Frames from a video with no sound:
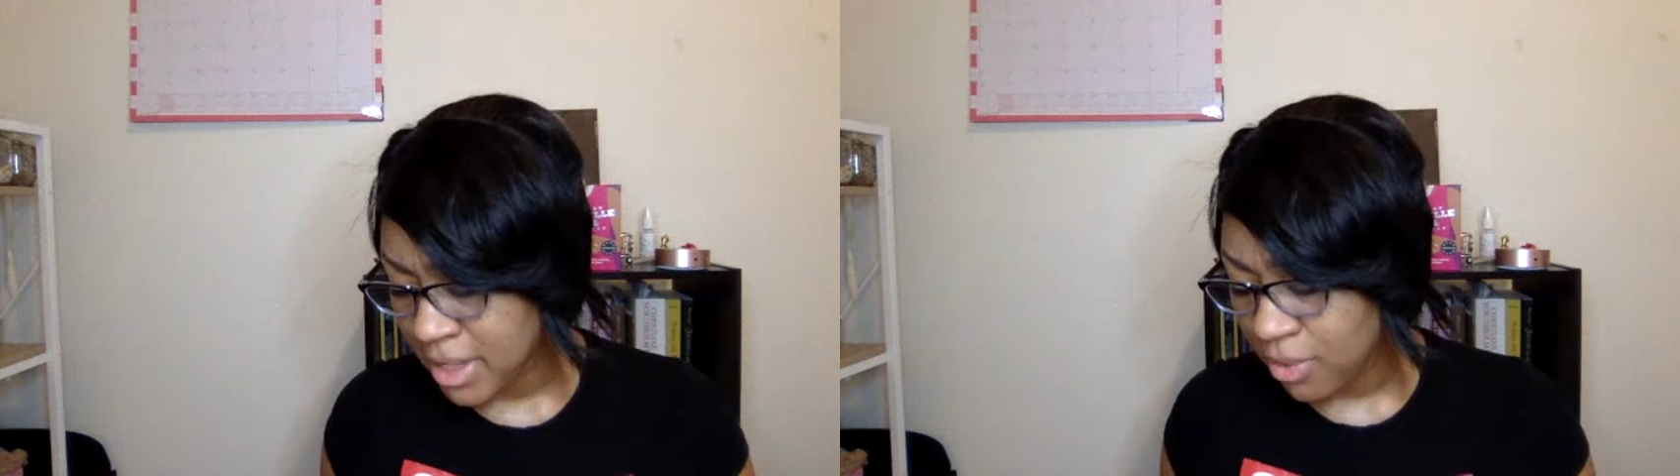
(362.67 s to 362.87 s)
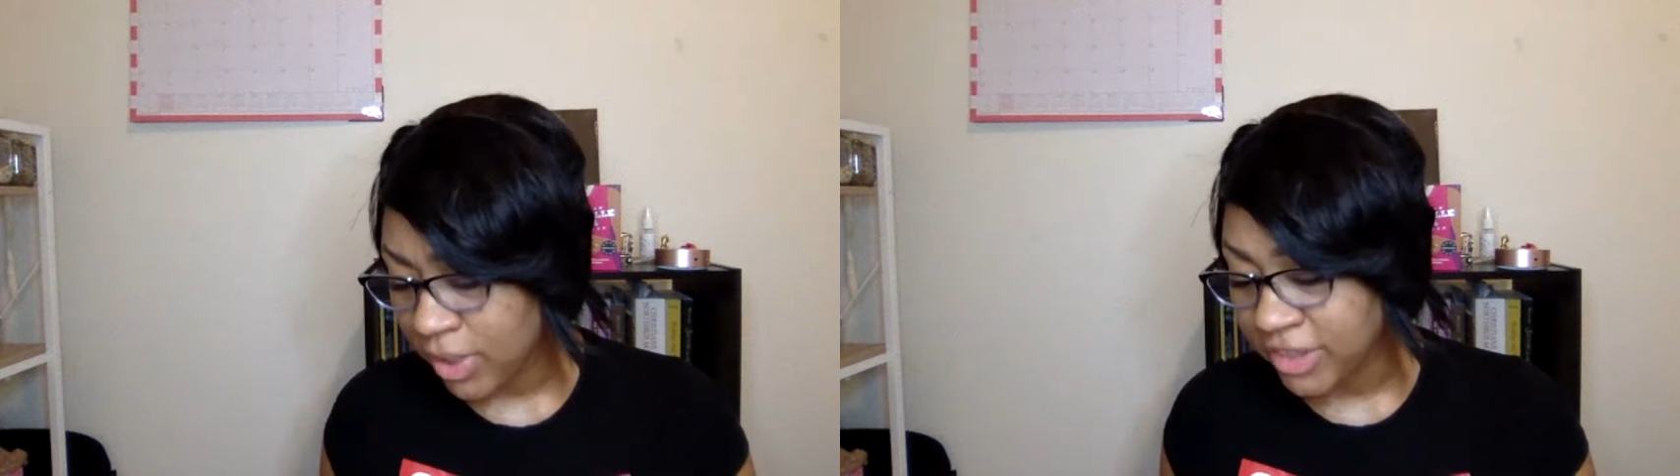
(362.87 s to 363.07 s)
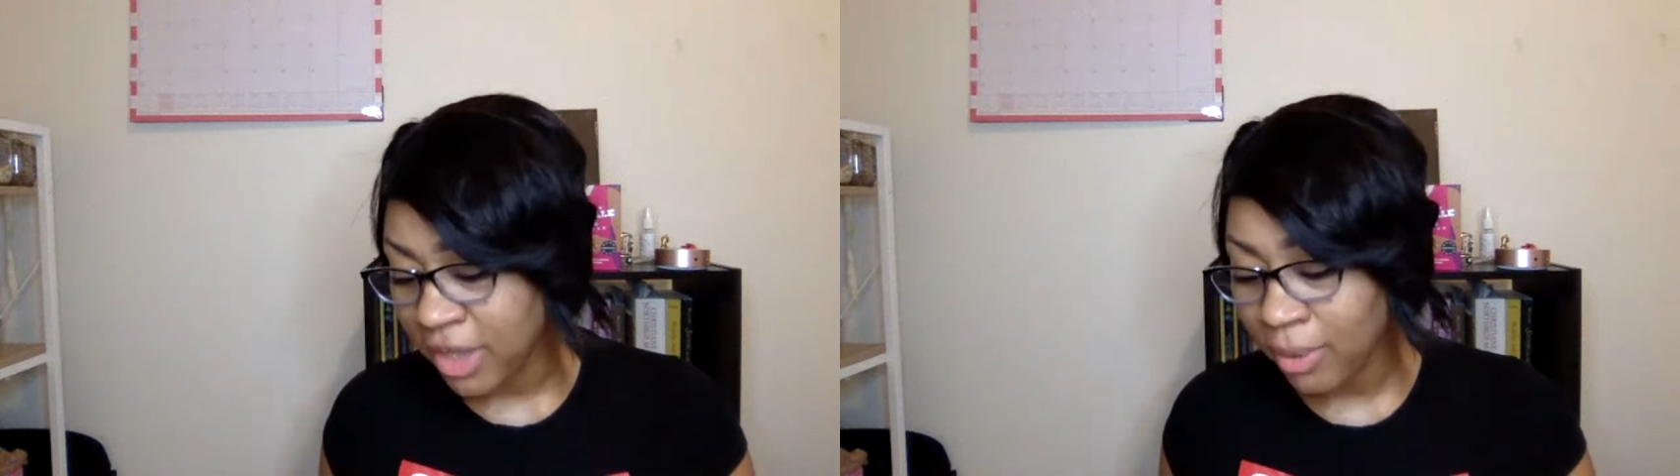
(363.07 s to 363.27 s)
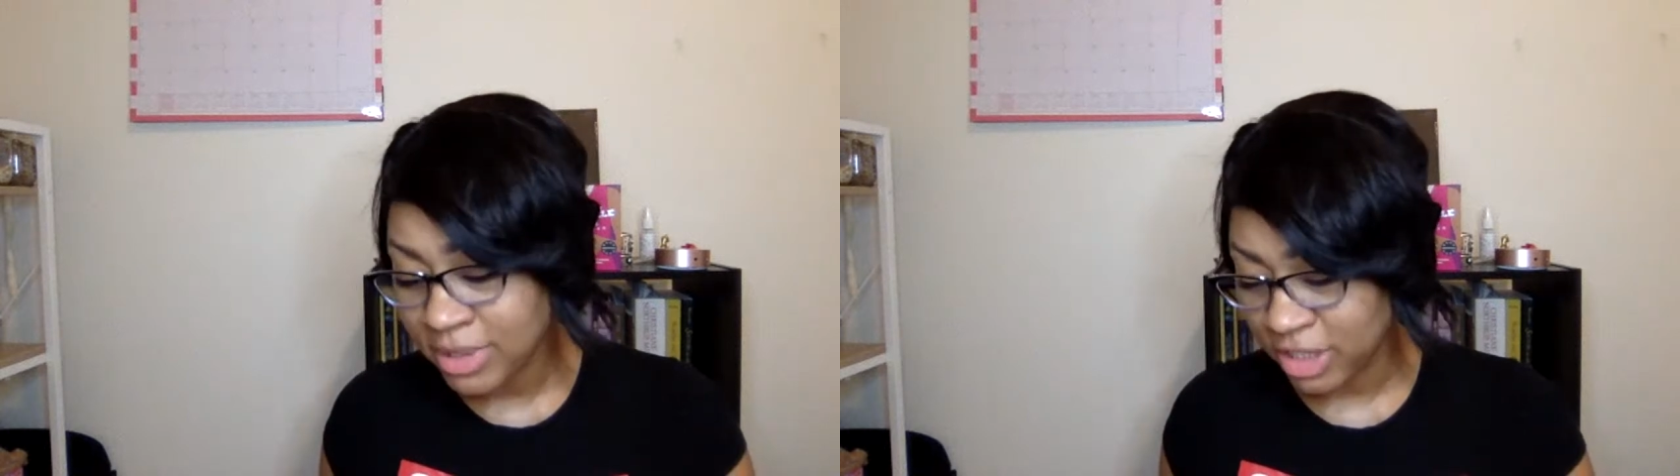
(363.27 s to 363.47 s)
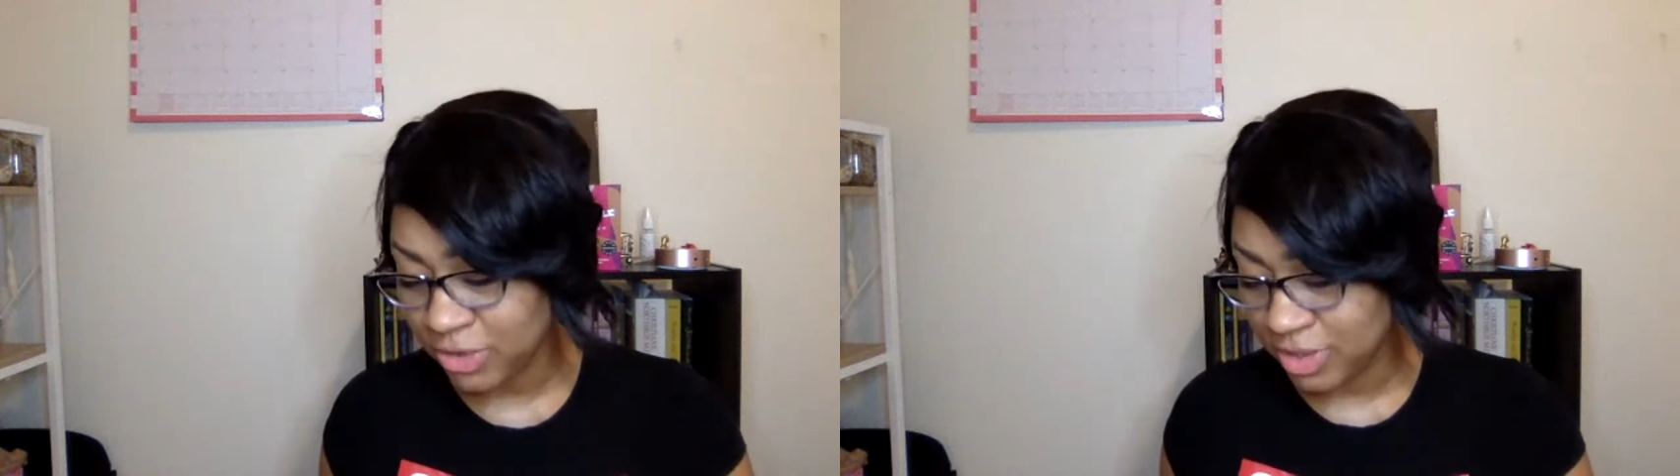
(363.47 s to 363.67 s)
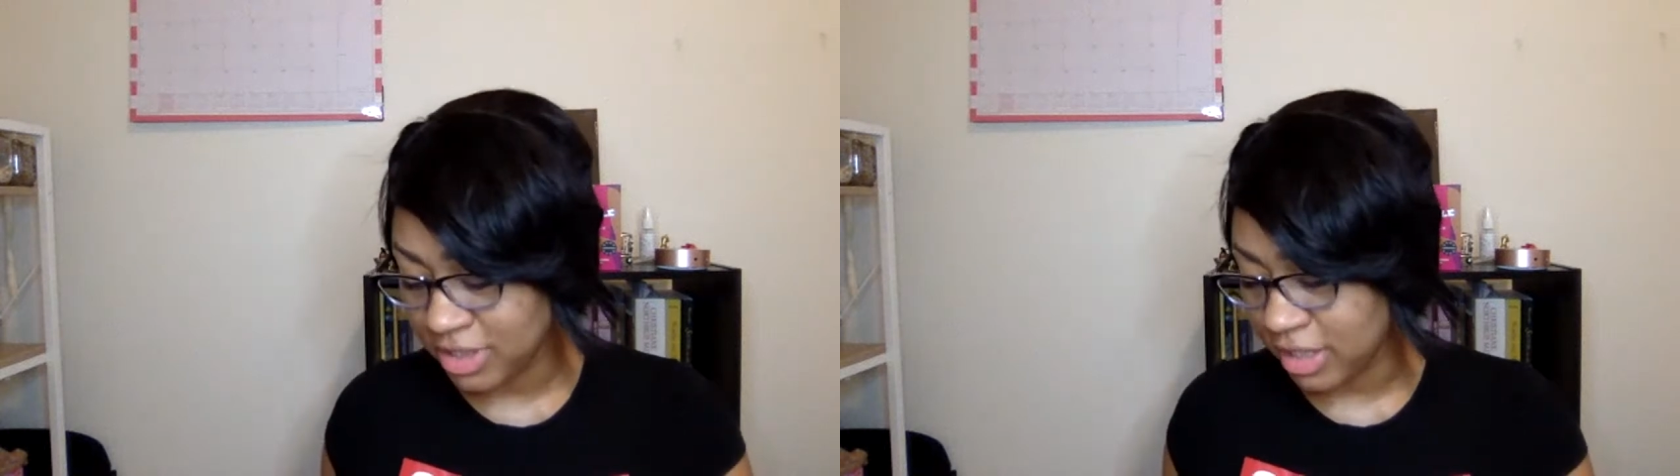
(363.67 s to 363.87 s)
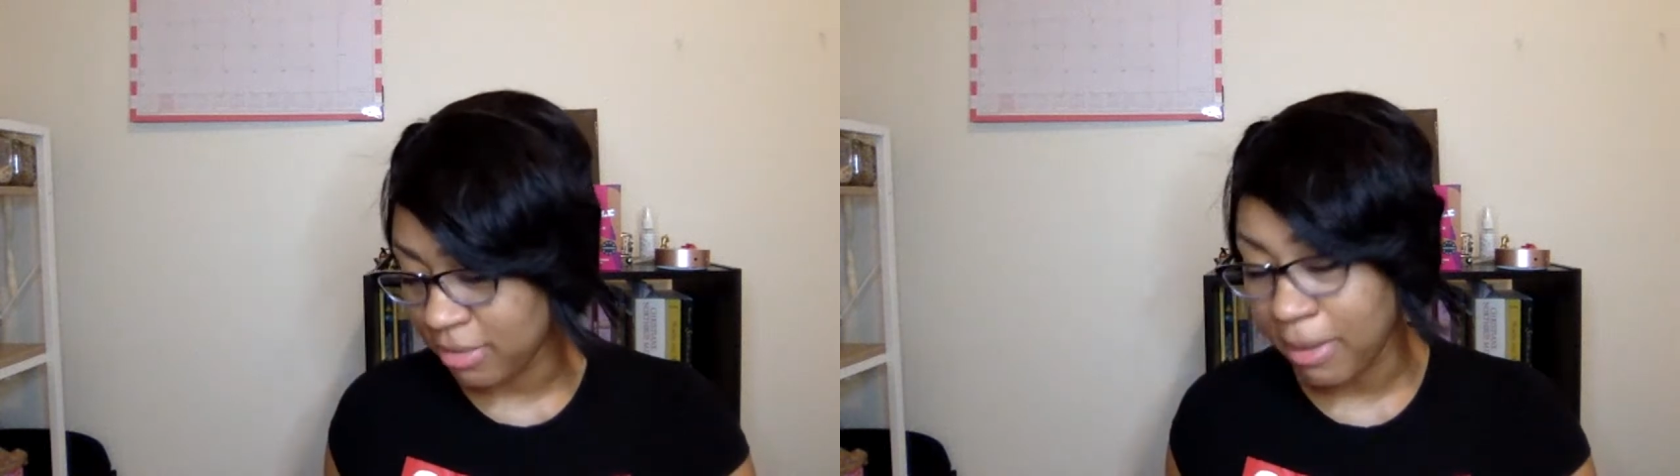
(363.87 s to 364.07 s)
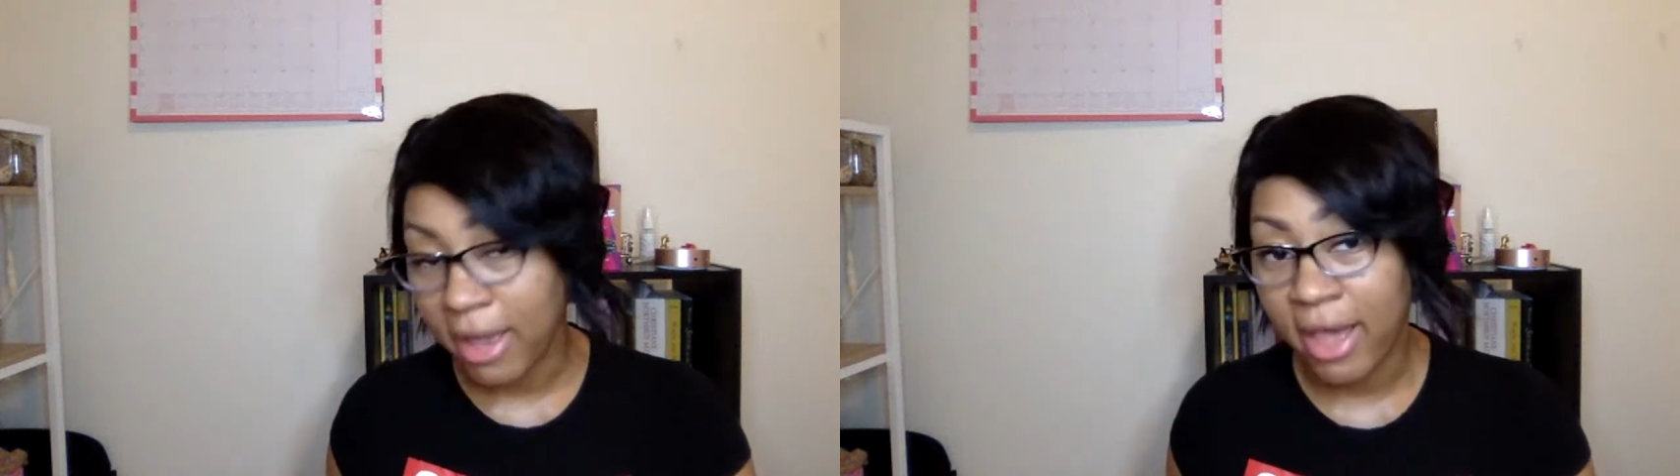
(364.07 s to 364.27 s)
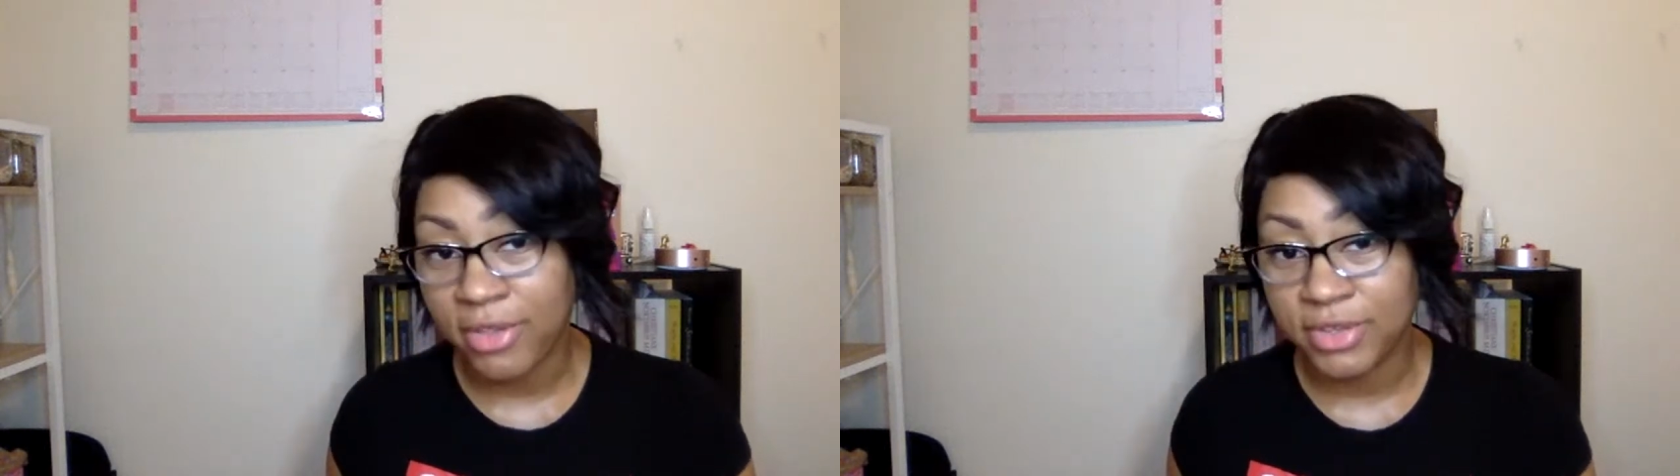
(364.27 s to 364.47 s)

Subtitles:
What I thought was interesting about how